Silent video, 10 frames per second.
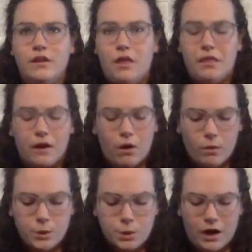their
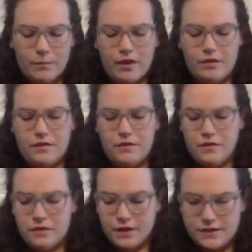own trauma,
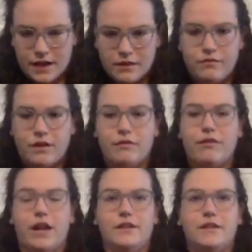the death of their
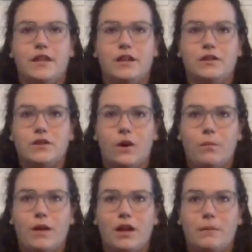friends, seeing so
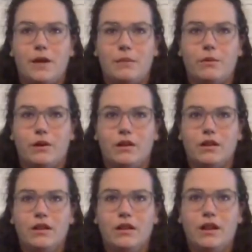many
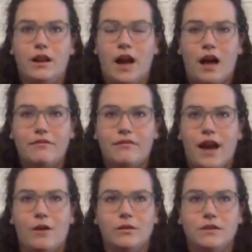people not
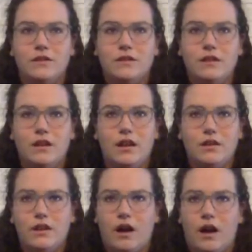found.
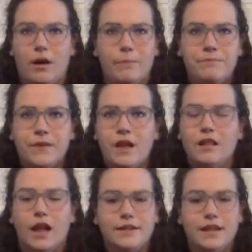A
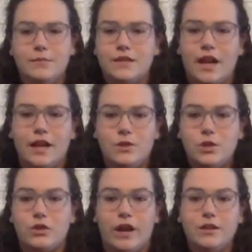lot of times they had
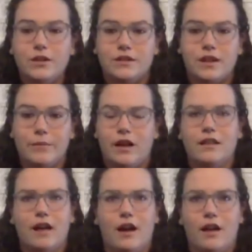strangers coming. A
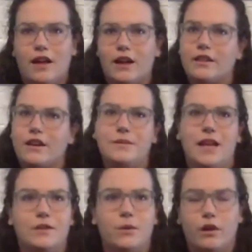lot of the cops
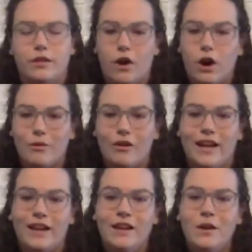had to work the
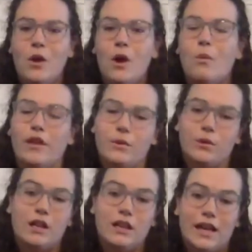armory, where they
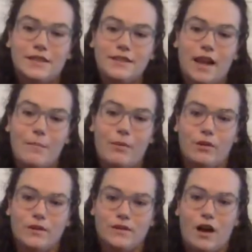would collect
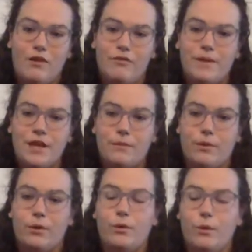samples of
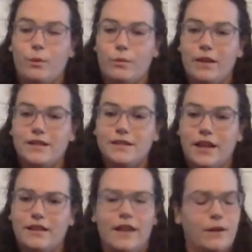people who were
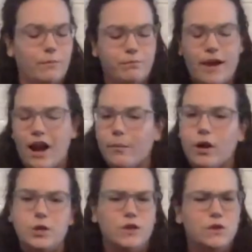missing, like
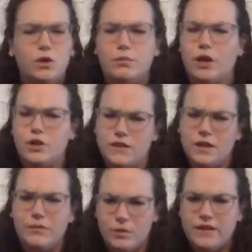hairbrushes, toothbrushes,
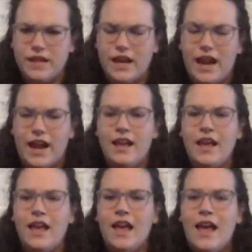something with DNA.
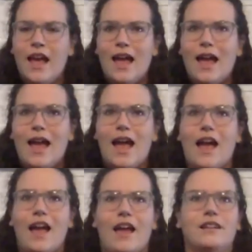
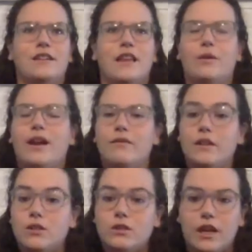And they would have
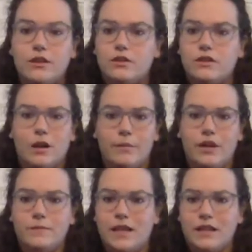these strangers just coming
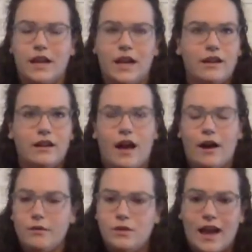up saying, like,
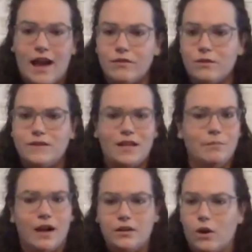have you seen
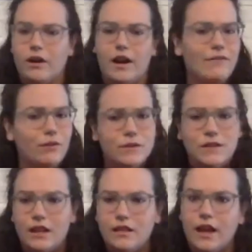my daughter? Have you
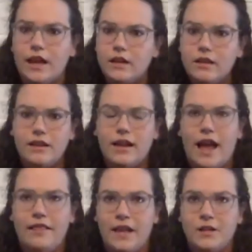seen, like,
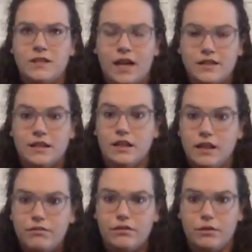and they just had to
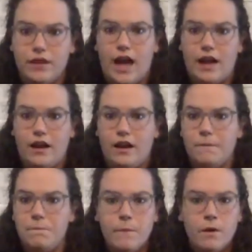live through that. And